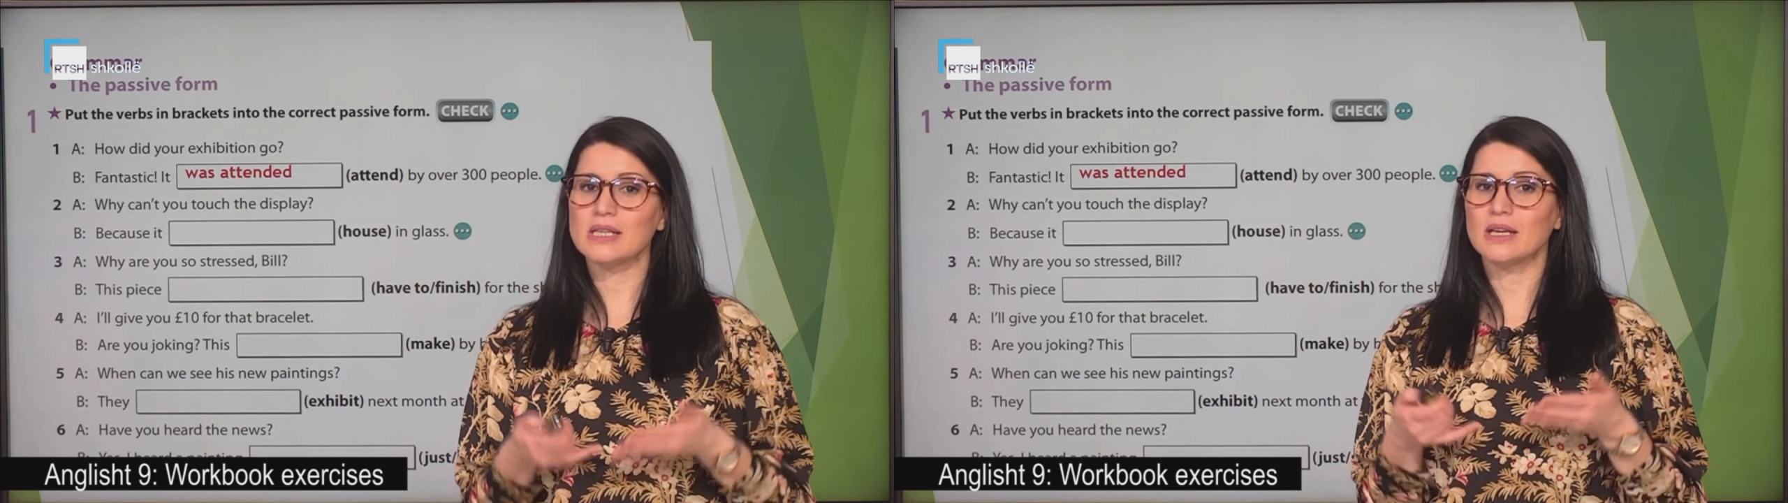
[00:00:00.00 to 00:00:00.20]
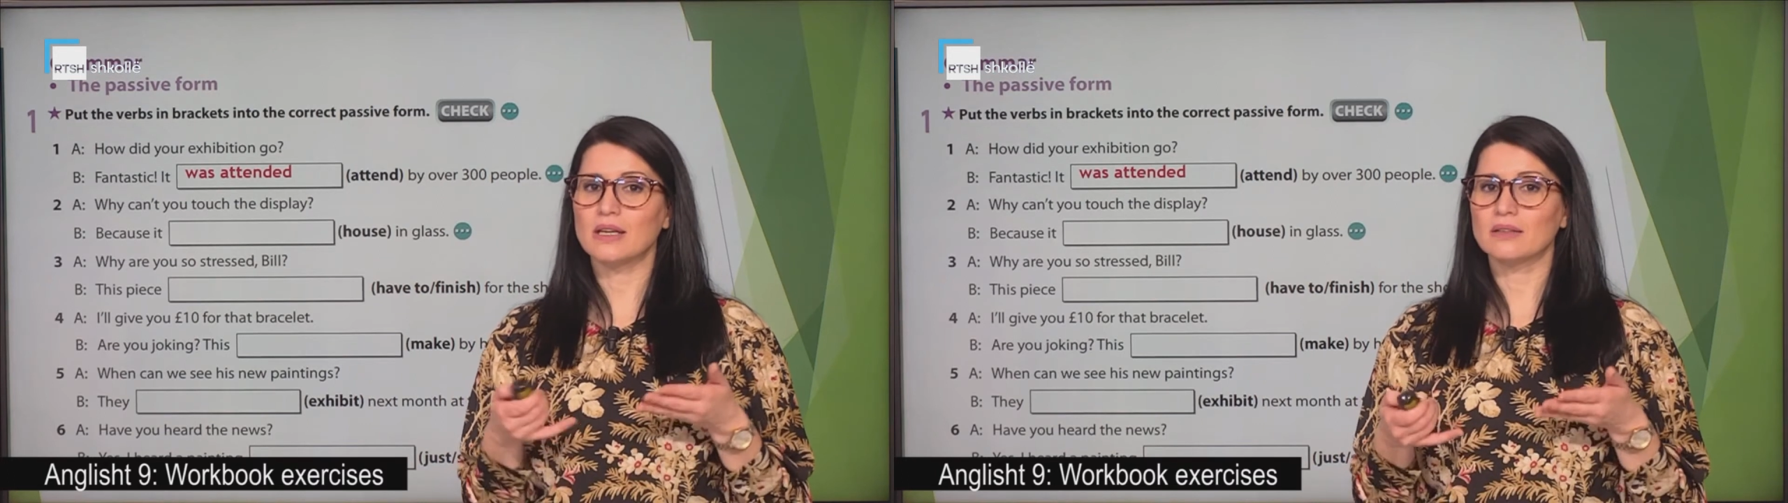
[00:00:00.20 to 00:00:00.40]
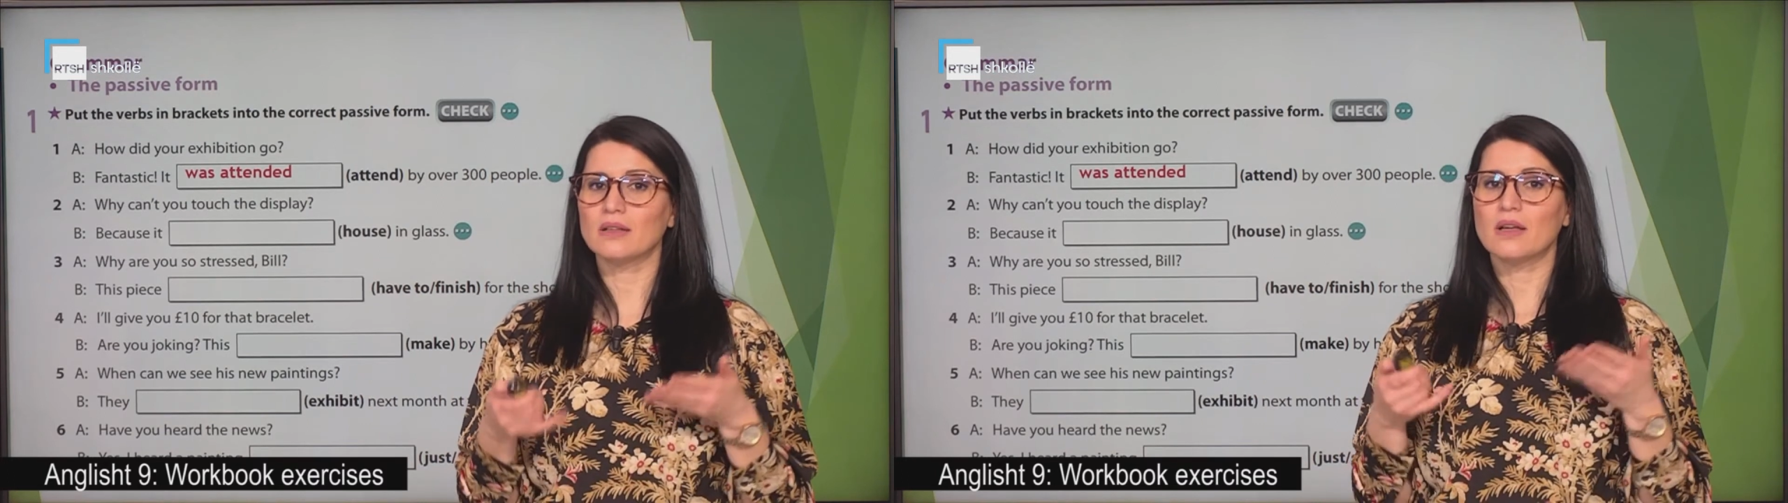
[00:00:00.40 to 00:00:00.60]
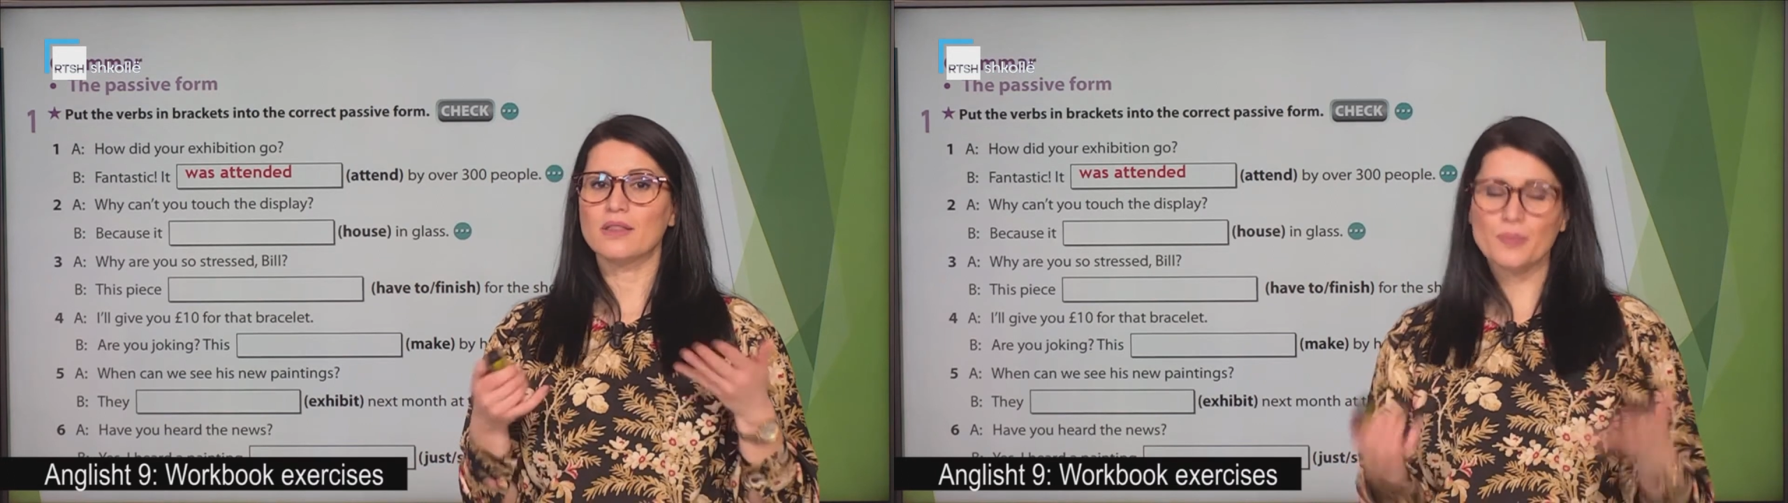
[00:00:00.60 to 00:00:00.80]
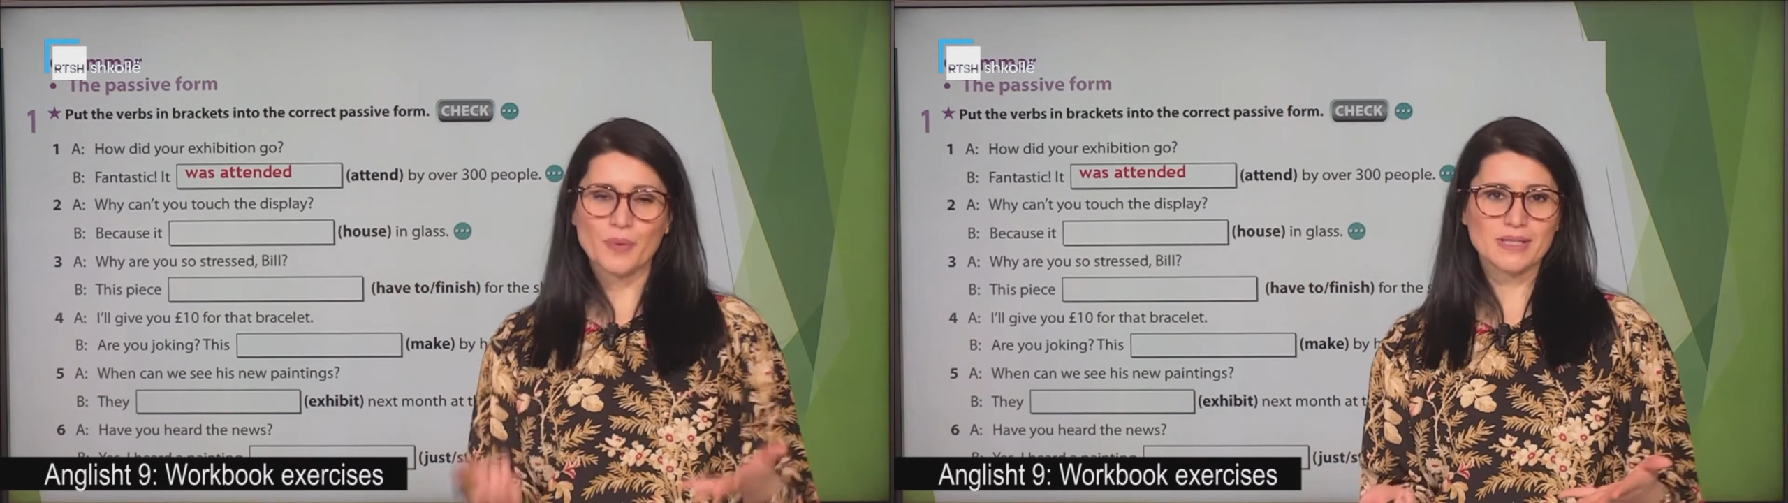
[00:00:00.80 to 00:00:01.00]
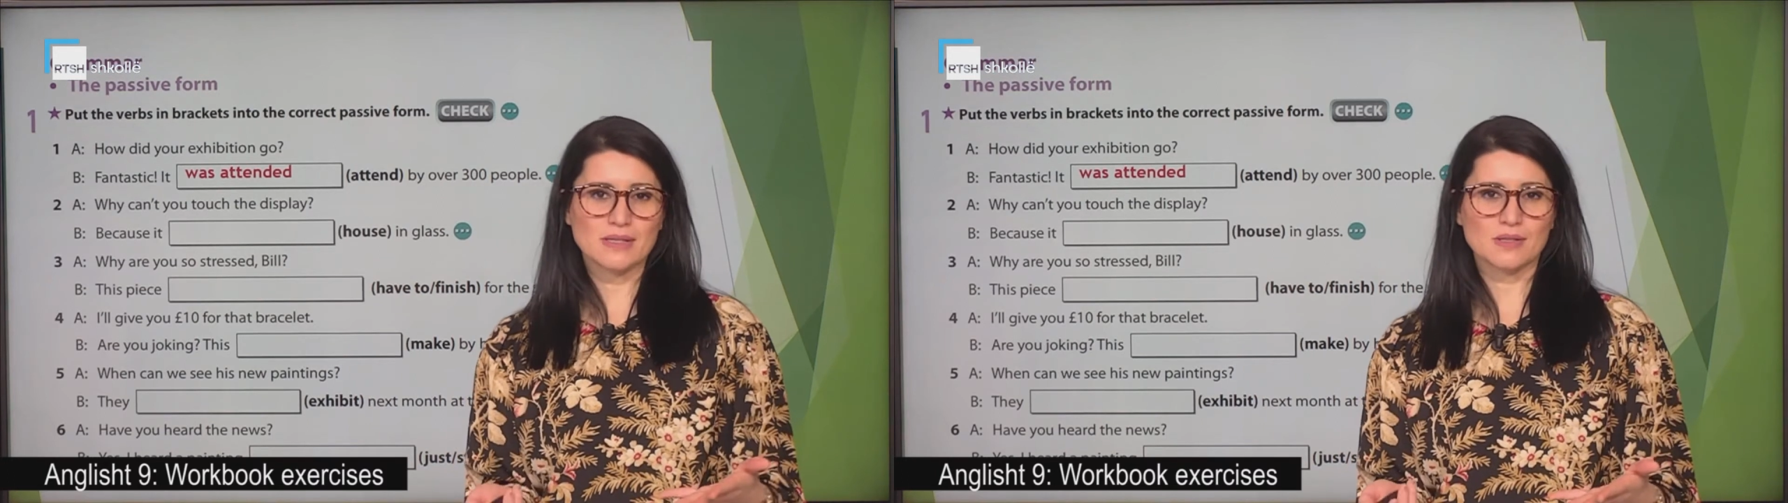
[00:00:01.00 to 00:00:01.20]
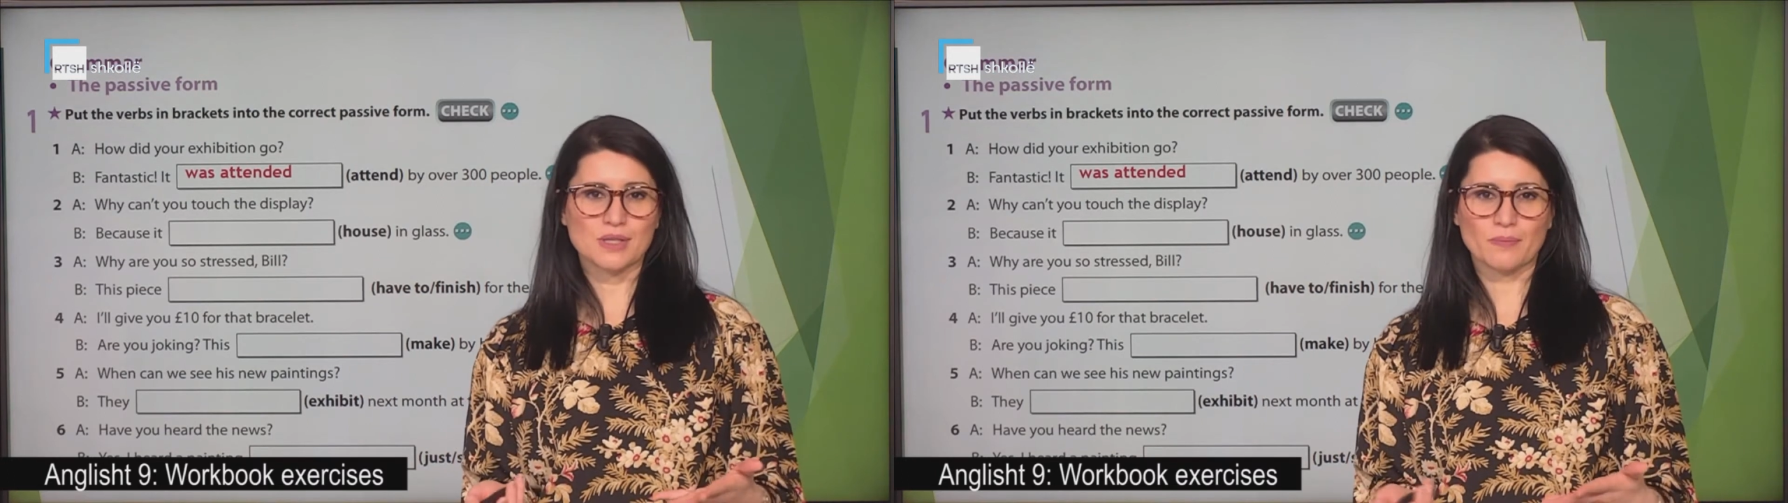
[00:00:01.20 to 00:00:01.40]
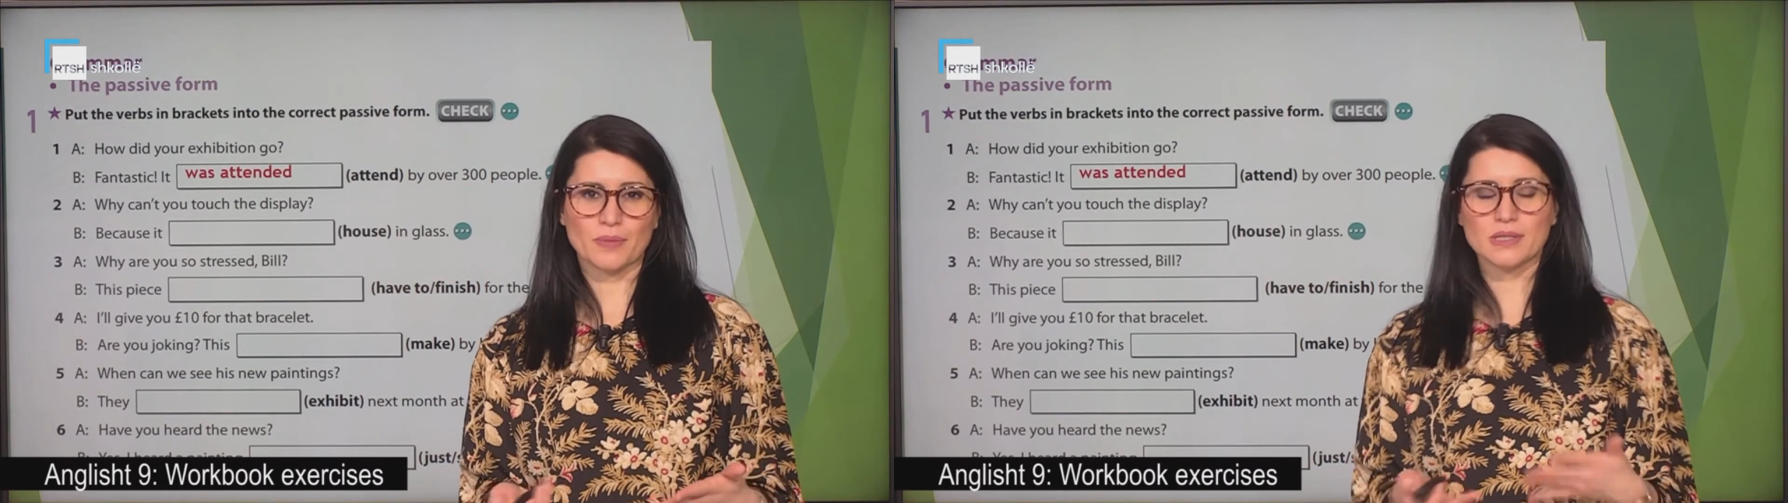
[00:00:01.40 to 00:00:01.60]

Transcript: in the present simple,